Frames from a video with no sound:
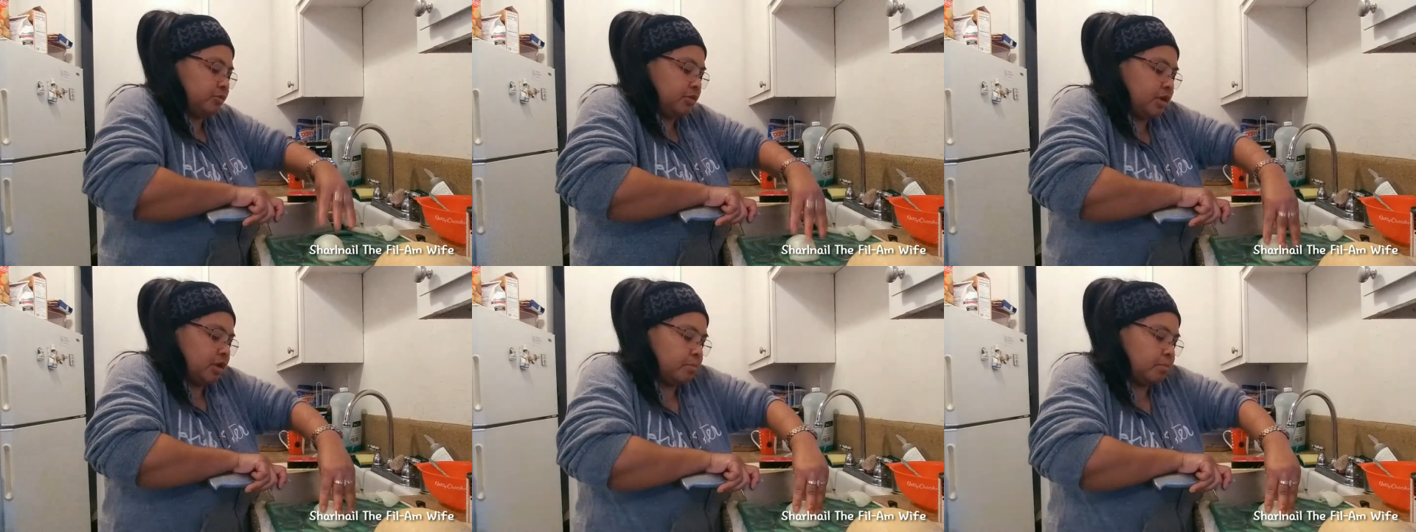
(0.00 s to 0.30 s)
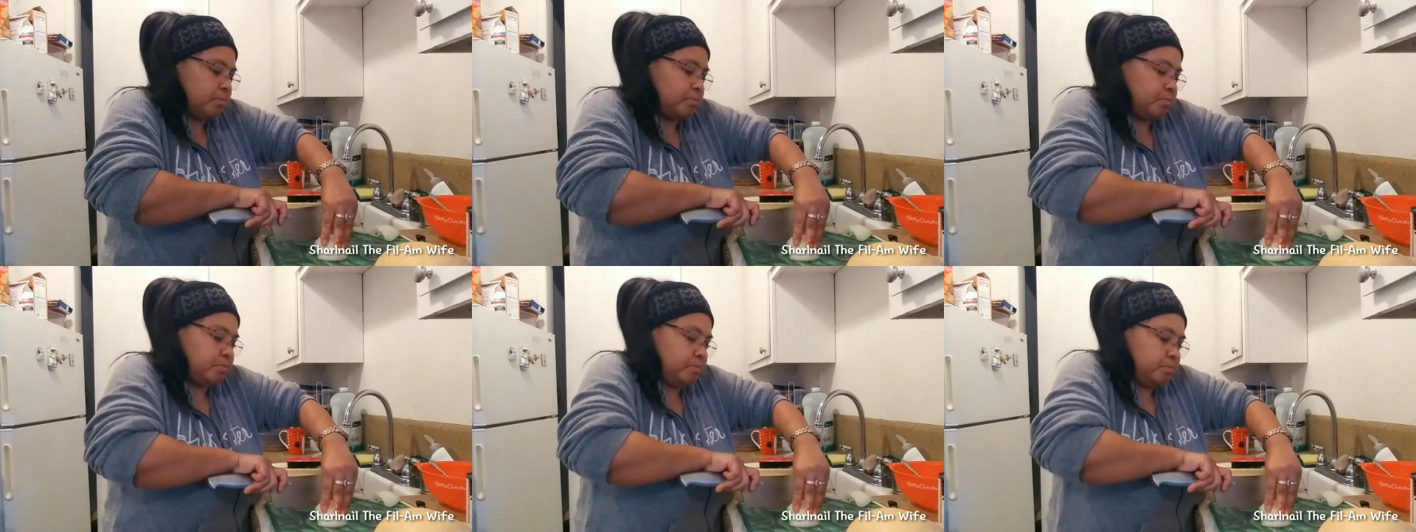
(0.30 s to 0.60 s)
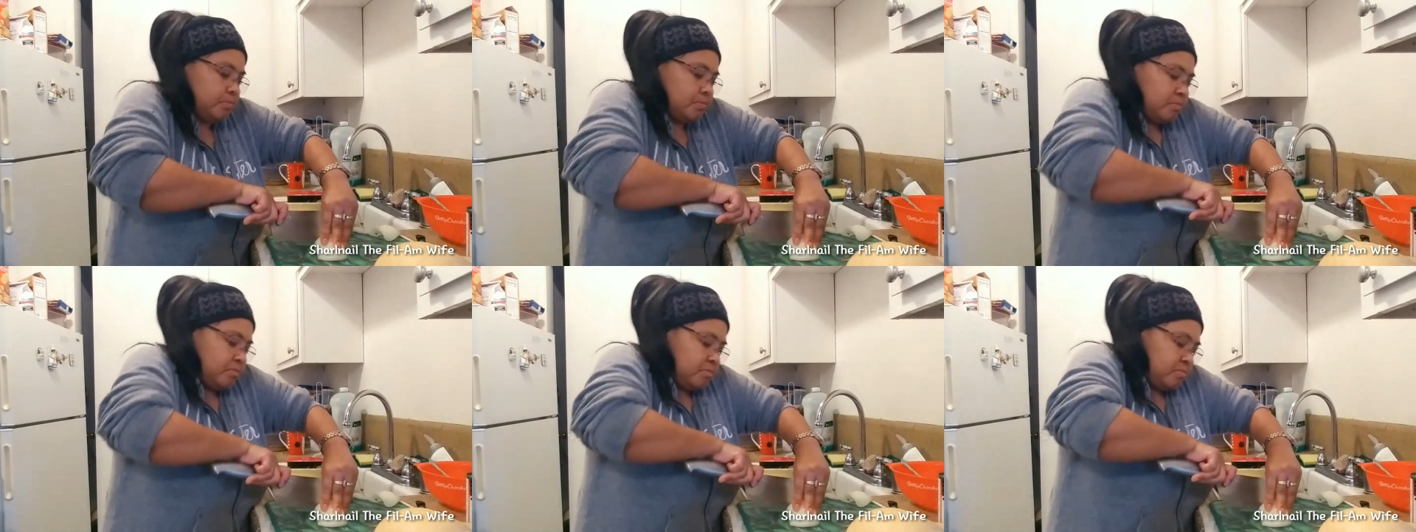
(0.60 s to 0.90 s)
get
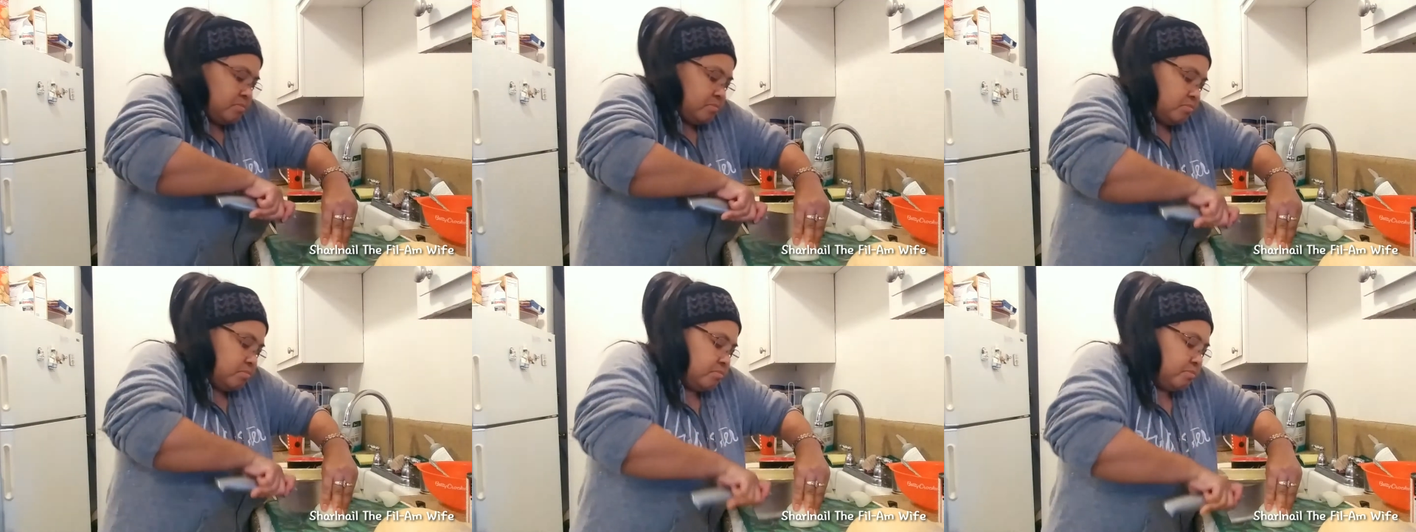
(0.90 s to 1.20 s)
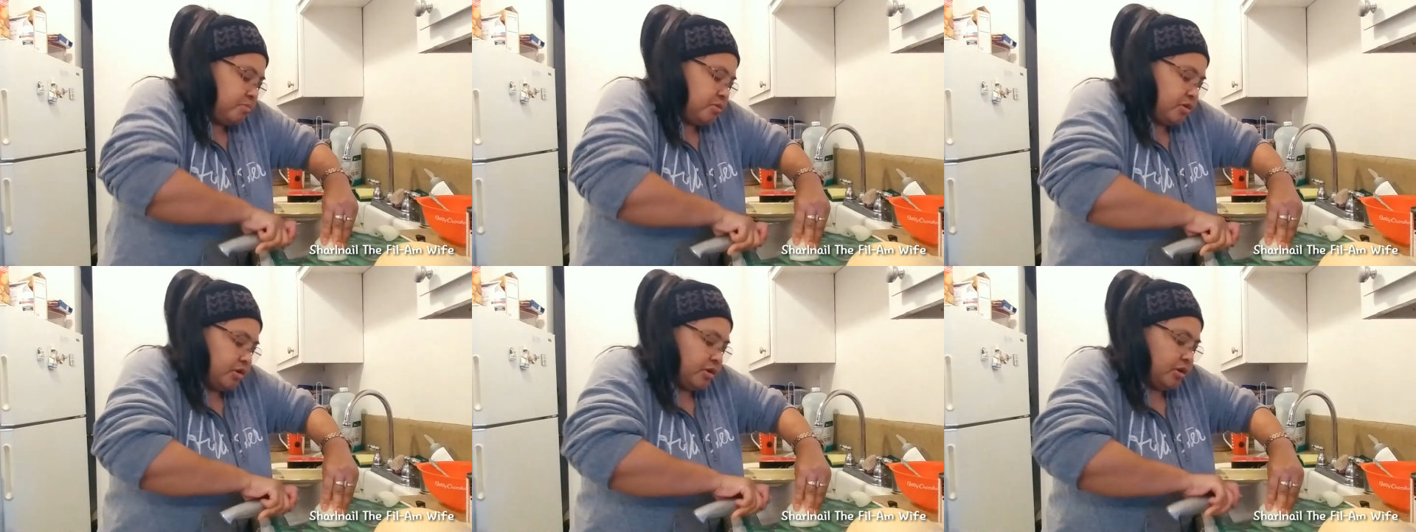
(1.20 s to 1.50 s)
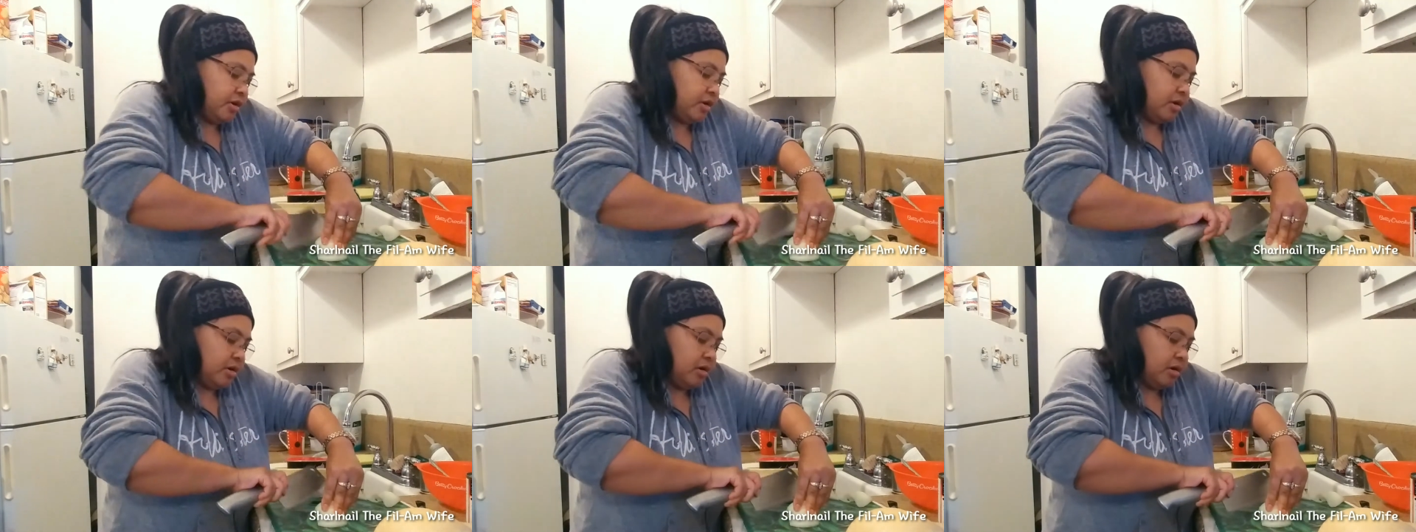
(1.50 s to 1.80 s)

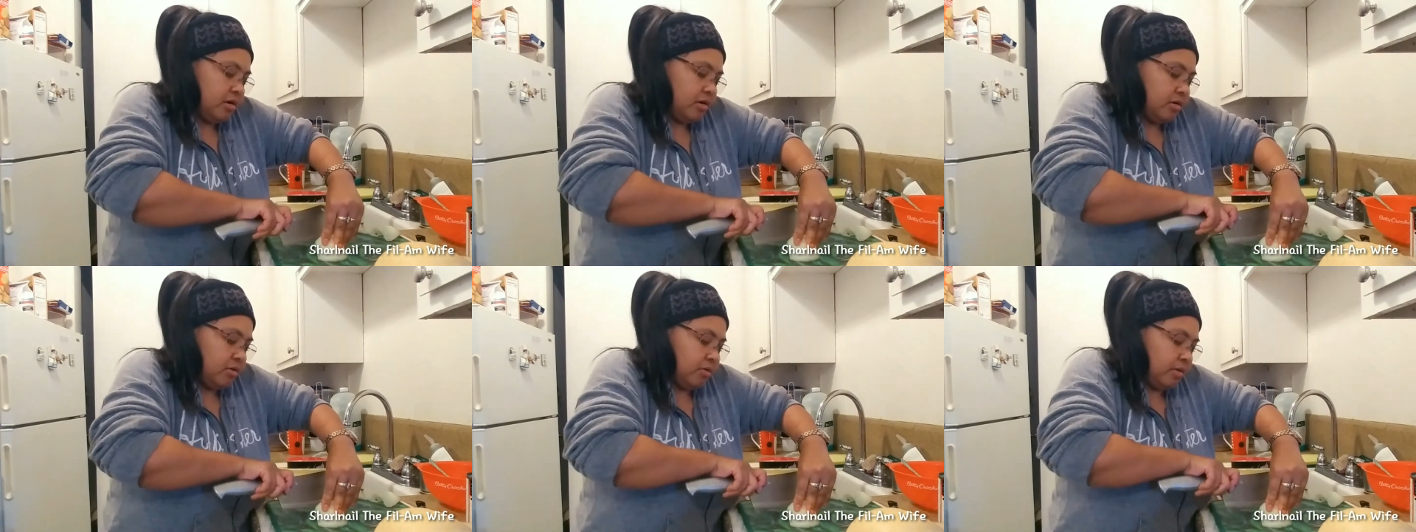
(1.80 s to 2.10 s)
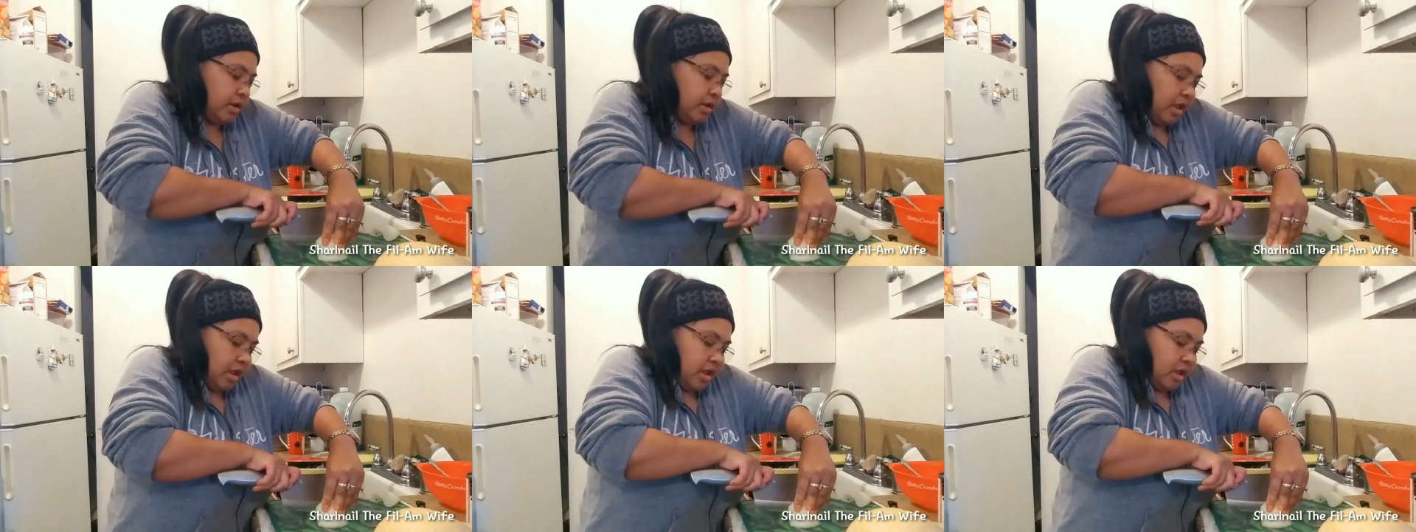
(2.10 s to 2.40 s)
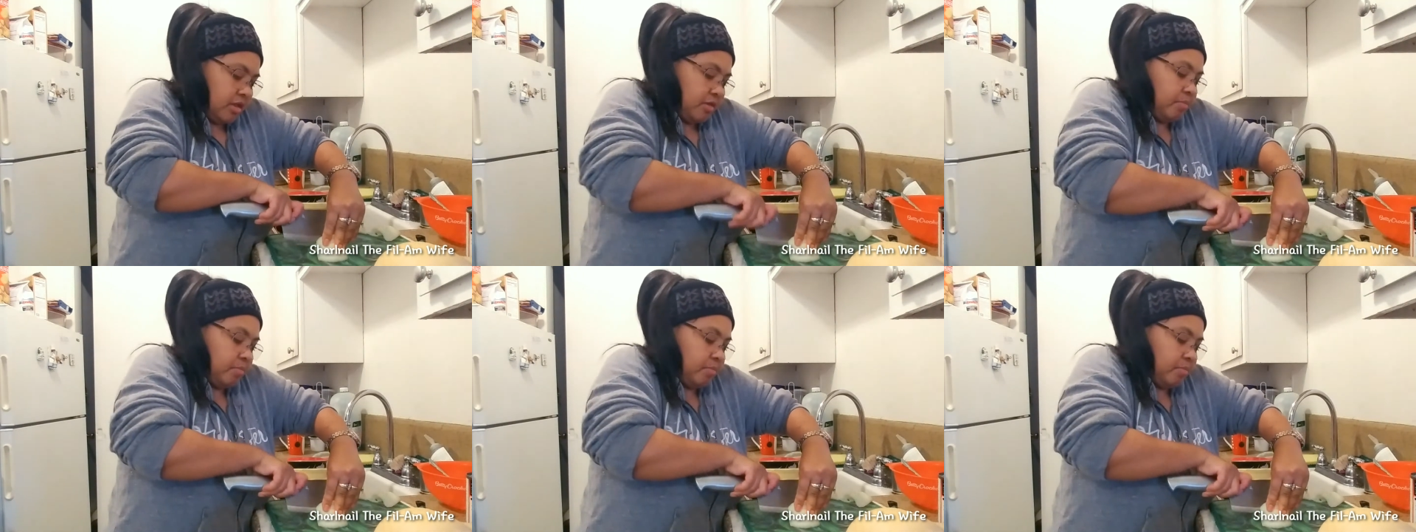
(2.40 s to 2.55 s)
burned, okay?